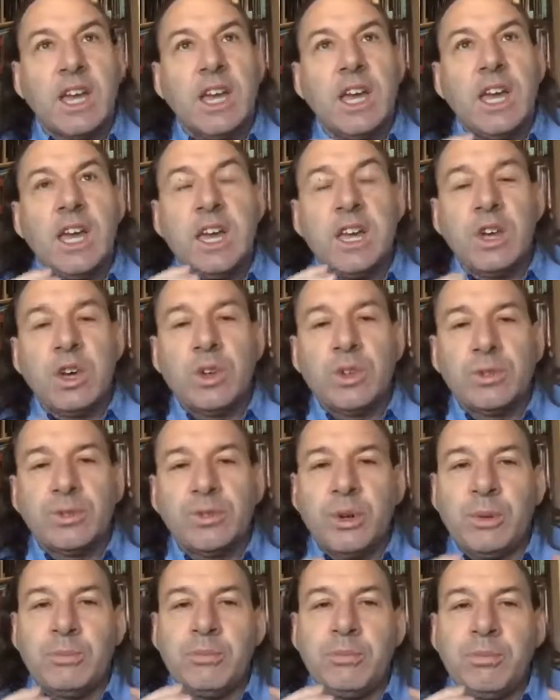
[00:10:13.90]
it goes
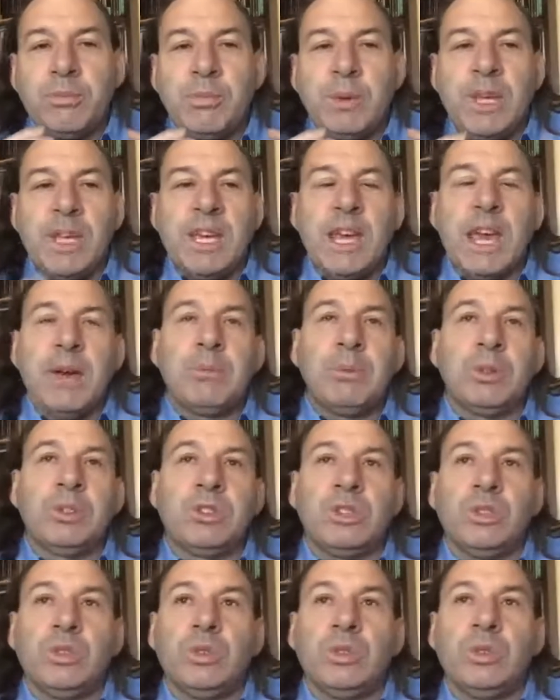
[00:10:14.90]
from being able
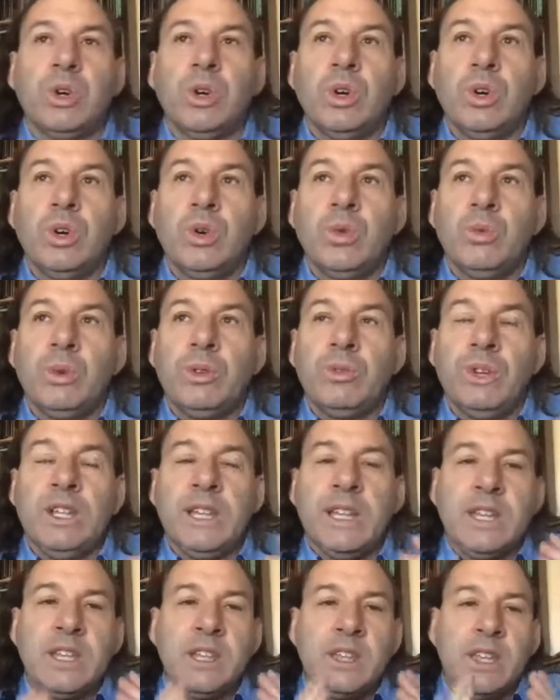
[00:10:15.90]
to, we
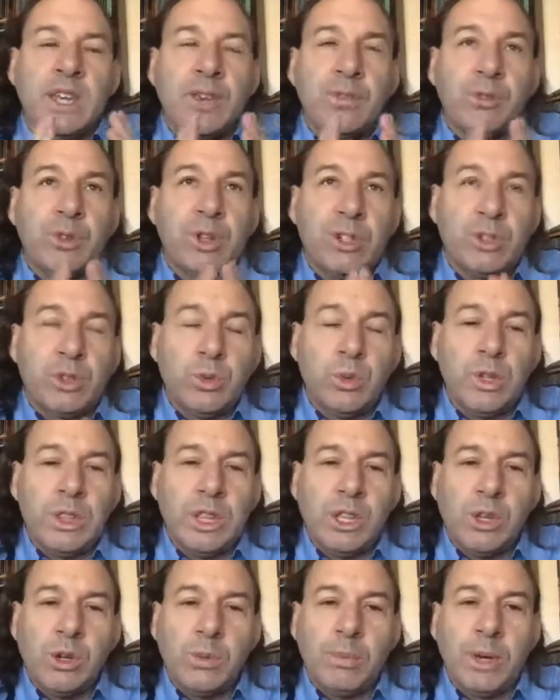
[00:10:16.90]
really, if we're doing
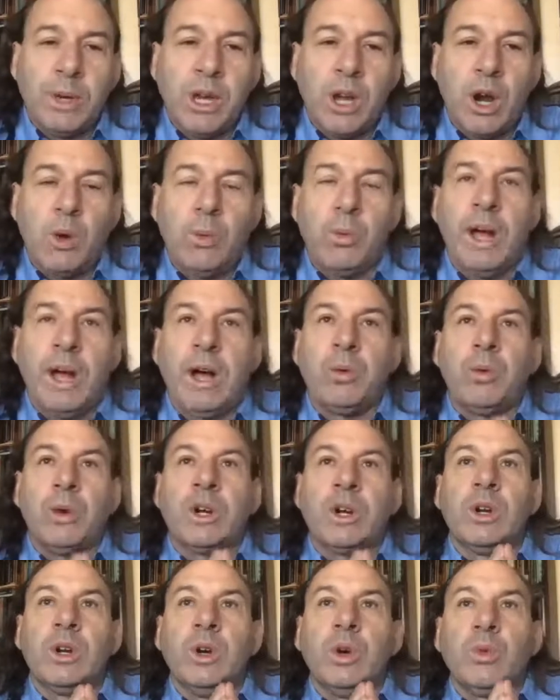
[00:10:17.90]
the UPR well,
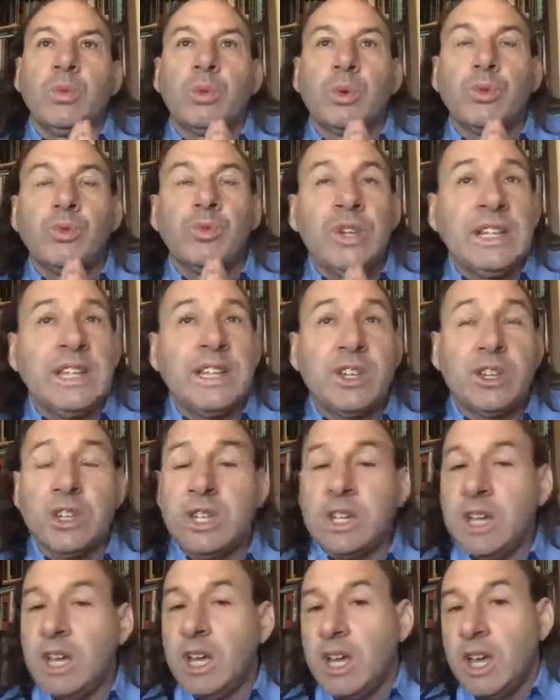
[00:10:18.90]
we're really
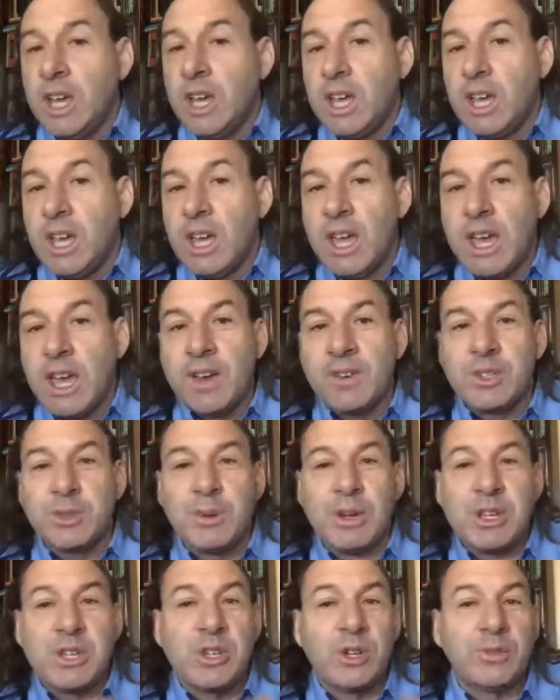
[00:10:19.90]
good,
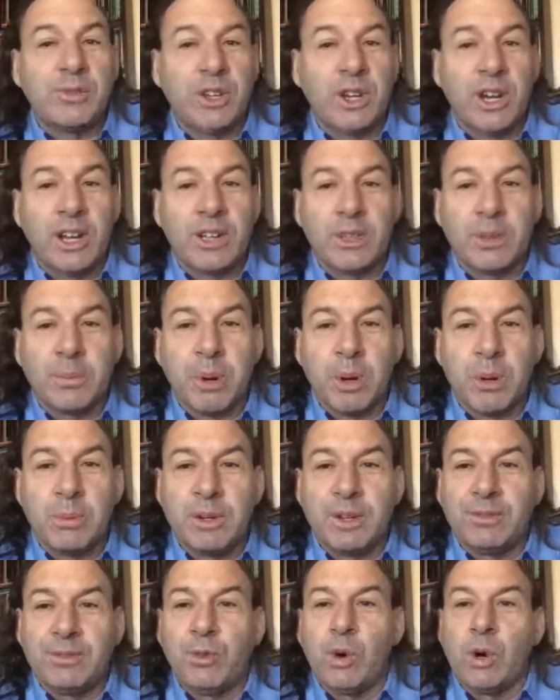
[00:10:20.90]
especially if you're here at the
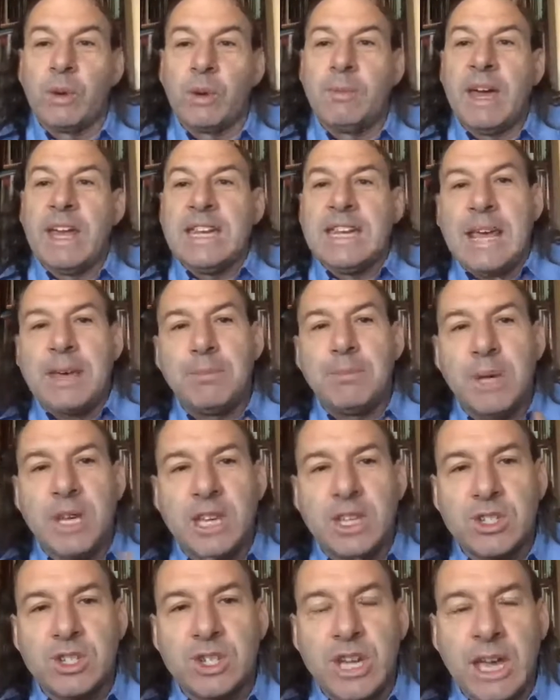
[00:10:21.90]
Permanent Forum, at naming
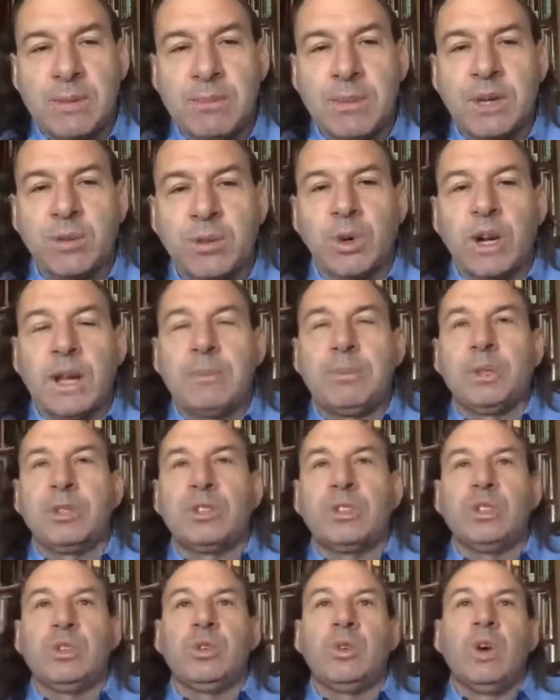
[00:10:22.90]
and shaming. We're able
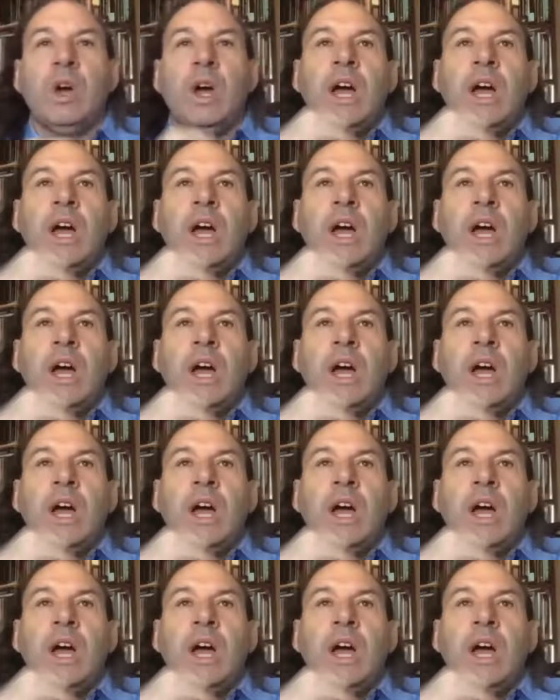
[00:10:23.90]
to